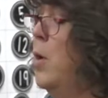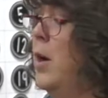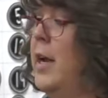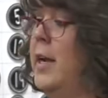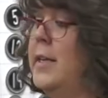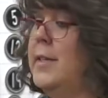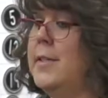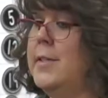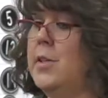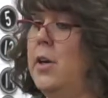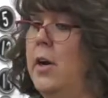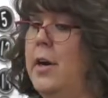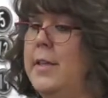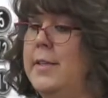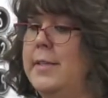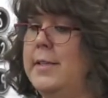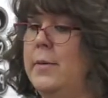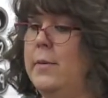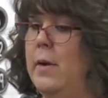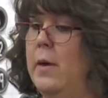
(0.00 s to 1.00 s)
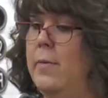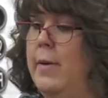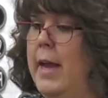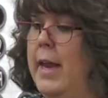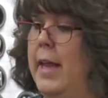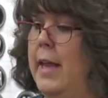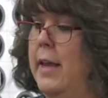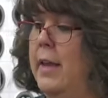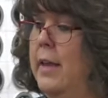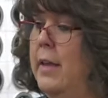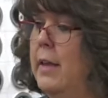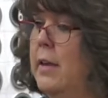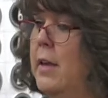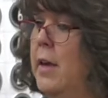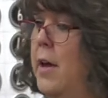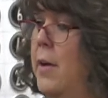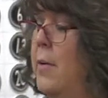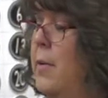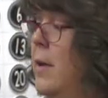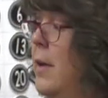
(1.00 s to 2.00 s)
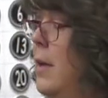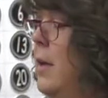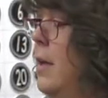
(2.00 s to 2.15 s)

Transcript: We're going to start at 0. Ready? Go.